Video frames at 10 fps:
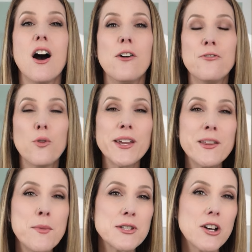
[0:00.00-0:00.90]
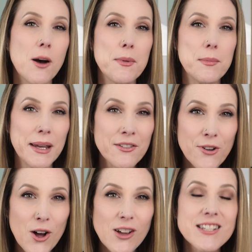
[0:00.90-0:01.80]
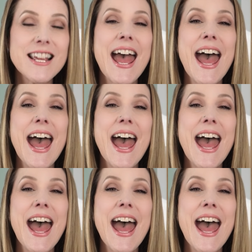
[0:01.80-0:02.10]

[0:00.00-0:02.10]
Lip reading: avoid the most common pitfalls,